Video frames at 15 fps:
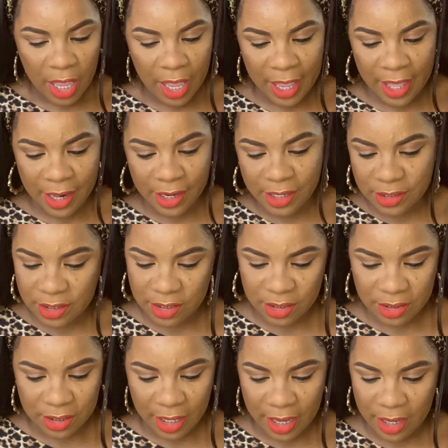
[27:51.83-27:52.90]
And
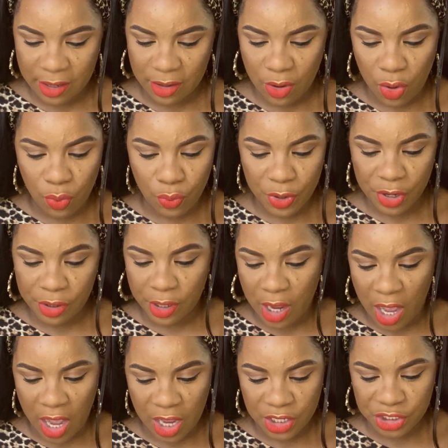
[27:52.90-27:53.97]
it's like a weird,
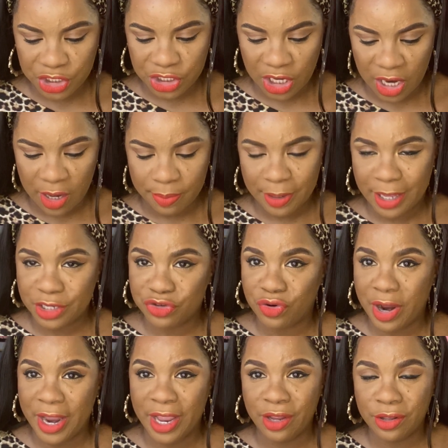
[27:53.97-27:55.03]
odd shape, like
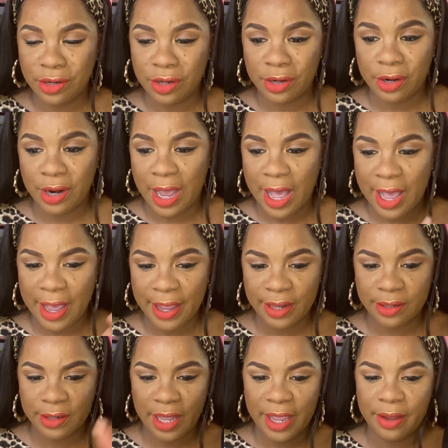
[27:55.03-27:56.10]
triangular. I
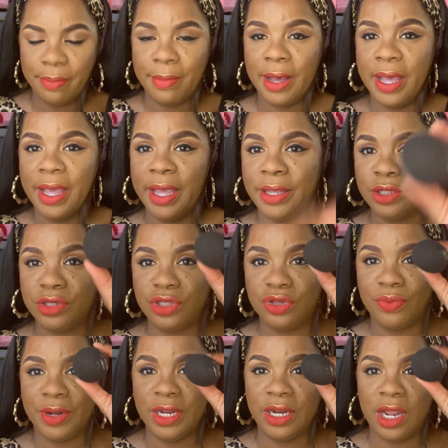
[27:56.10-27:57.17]
like my
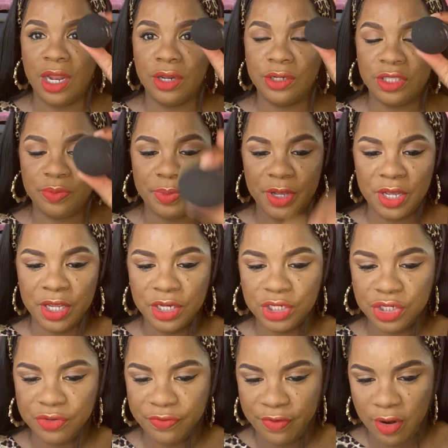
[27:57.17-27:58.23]
$20
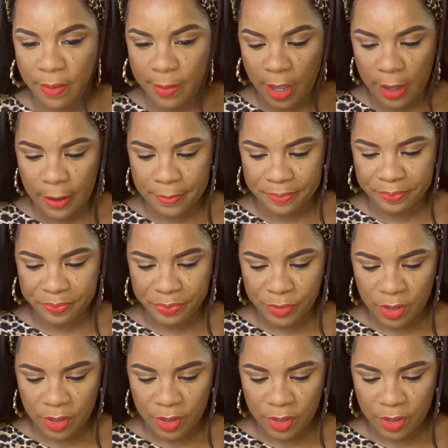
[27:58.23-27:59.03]
sponge from